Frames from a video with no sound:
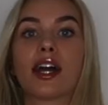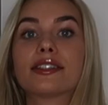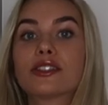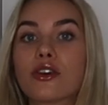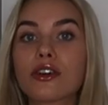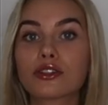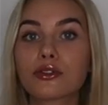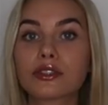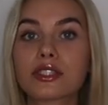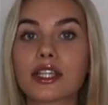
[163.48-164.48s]
Yeah, it's not at
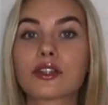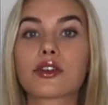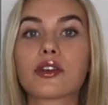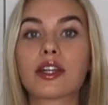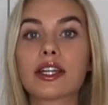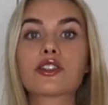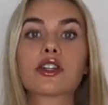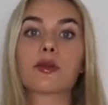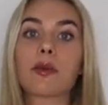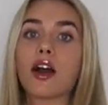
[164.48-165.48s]
all see-through,
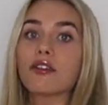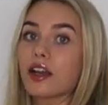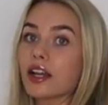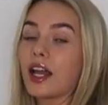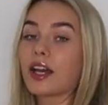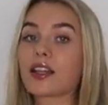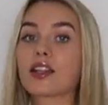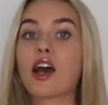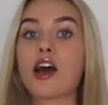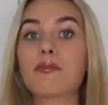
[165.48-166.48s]
literally the perfect length,
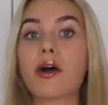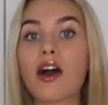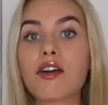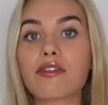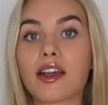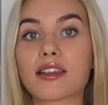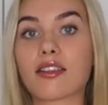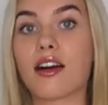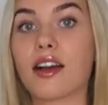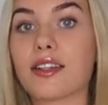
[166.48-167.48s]
perfect
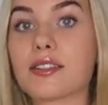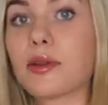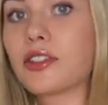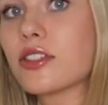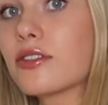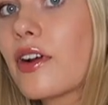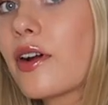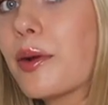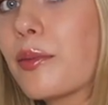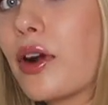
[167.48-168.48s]
size, which is
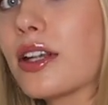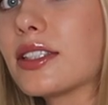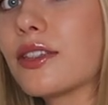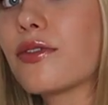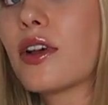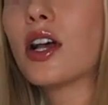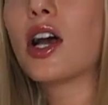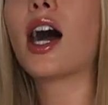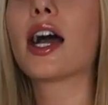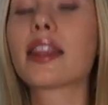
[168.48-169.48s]
very impressive.
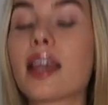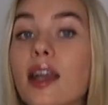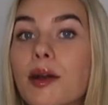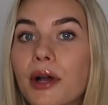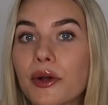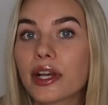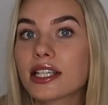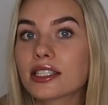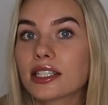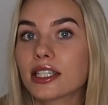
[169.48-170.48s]
I think my
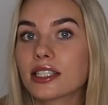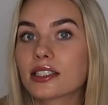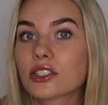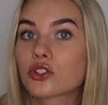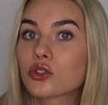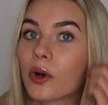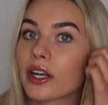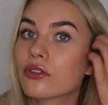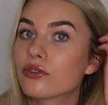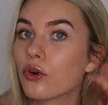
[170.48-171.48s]
waist is
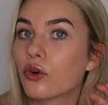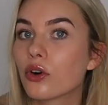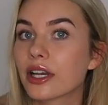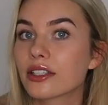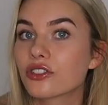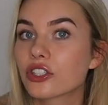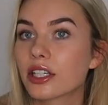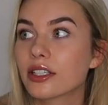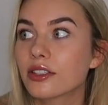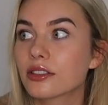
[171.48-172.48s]
24
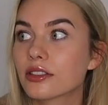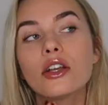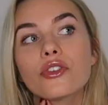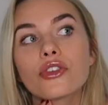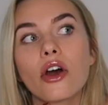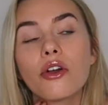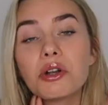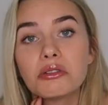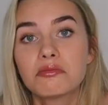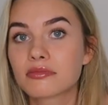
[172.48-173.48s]
inches,
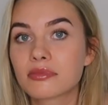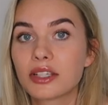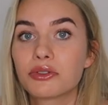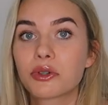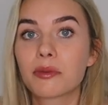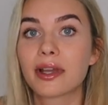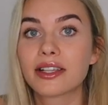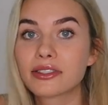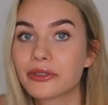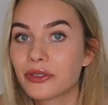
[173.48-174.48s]
so if you want to
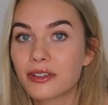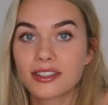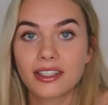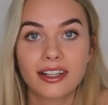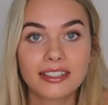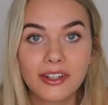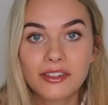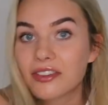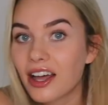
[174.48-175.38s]
base your sizing off